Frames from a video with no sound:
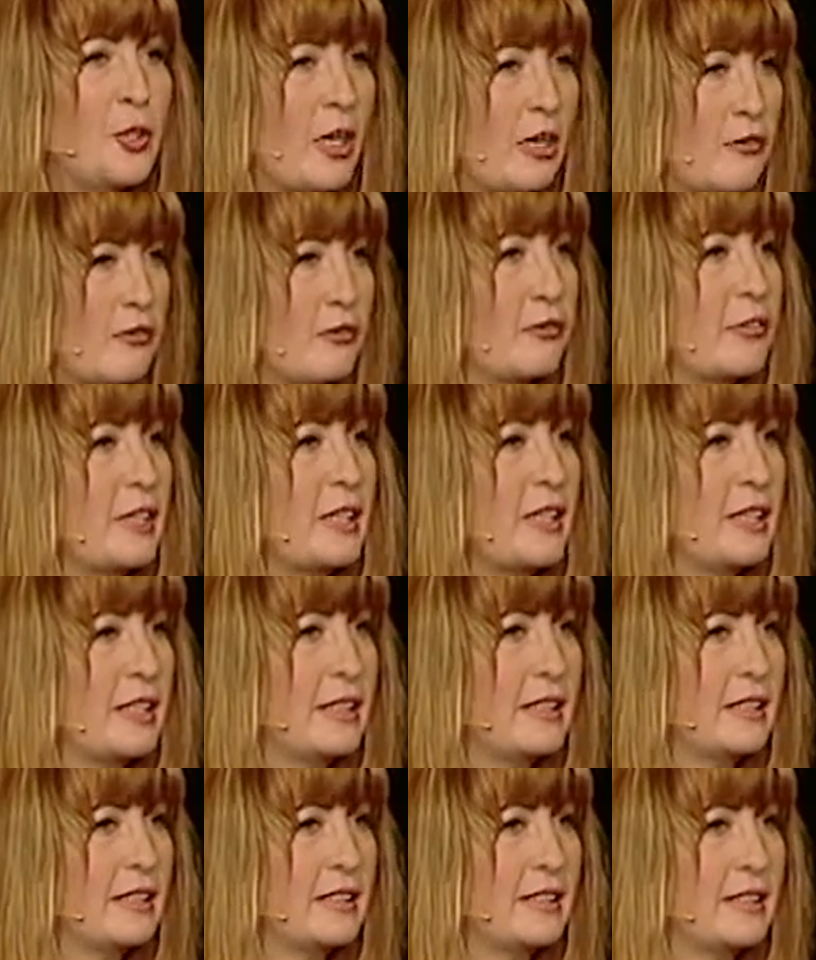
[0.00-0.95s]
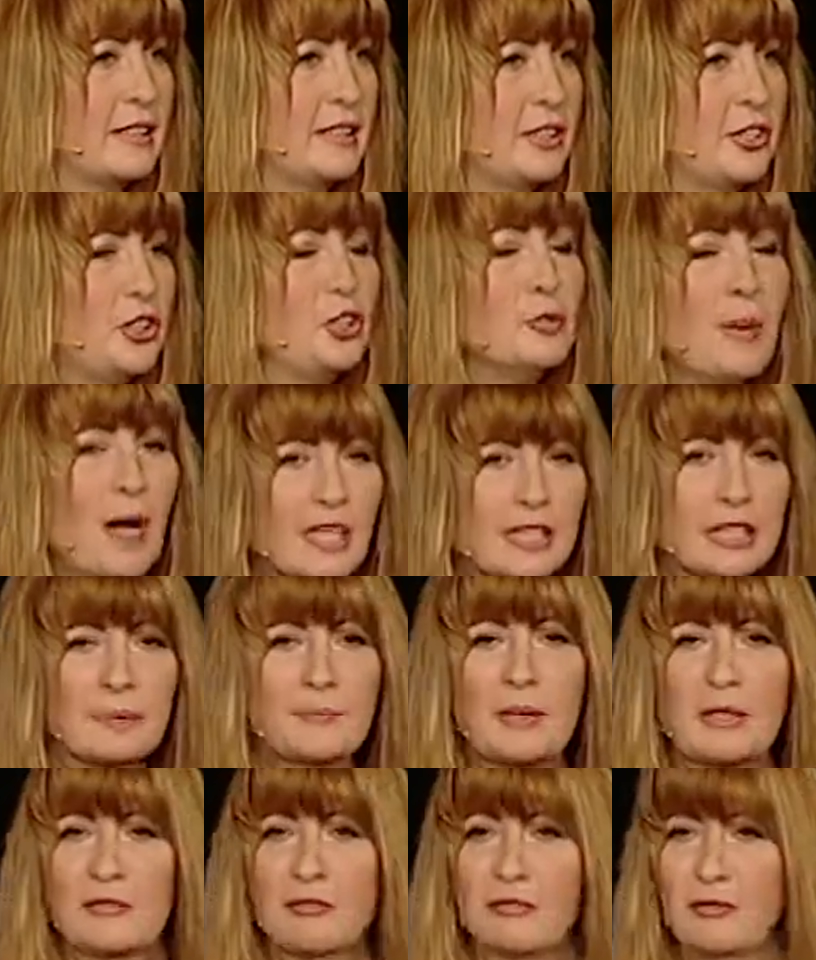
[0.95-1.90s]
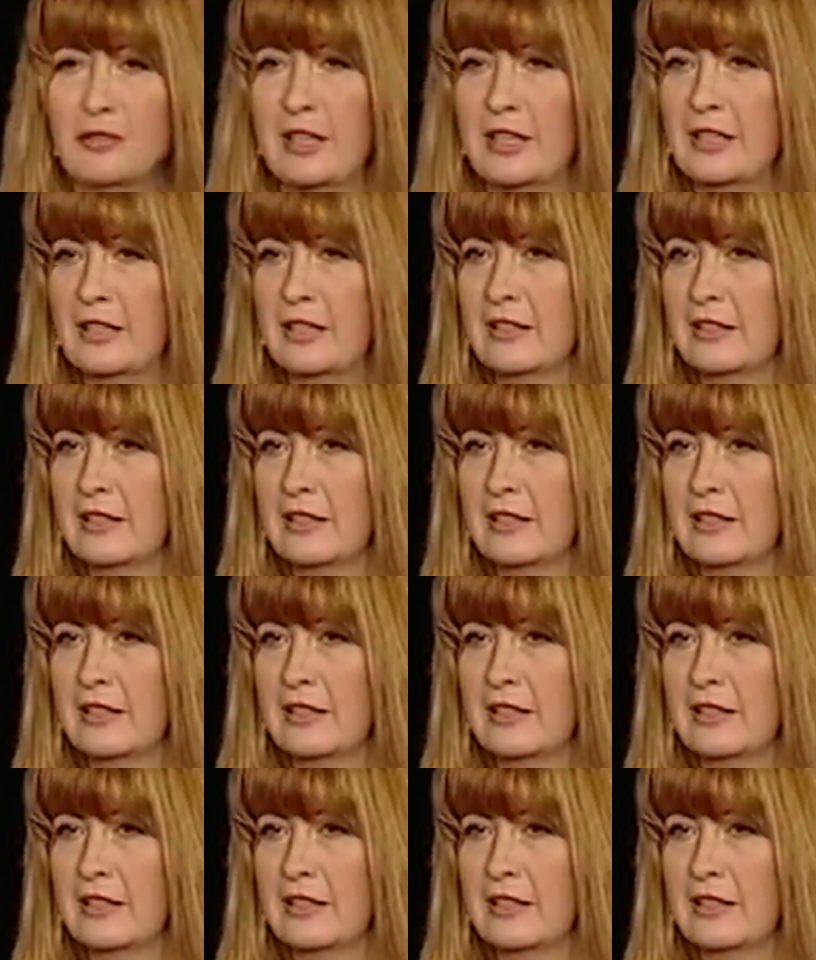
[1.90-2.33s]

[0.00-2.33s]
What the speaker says: are free. You must be free,